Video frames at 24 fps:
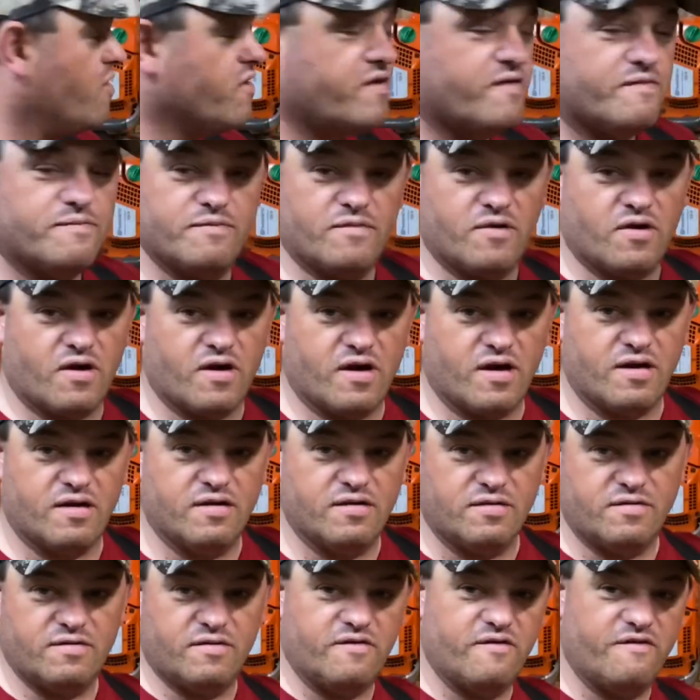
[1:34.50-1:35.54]
of them are
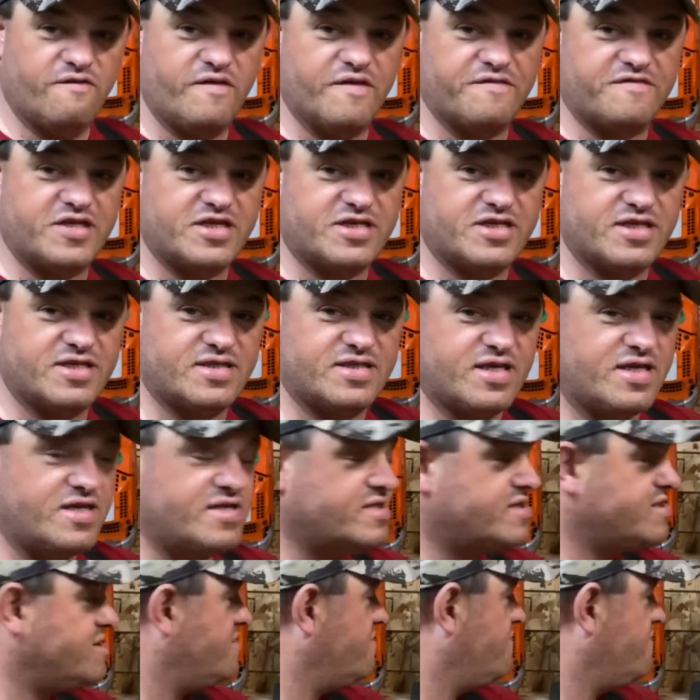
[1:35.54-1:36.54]
50 cc's.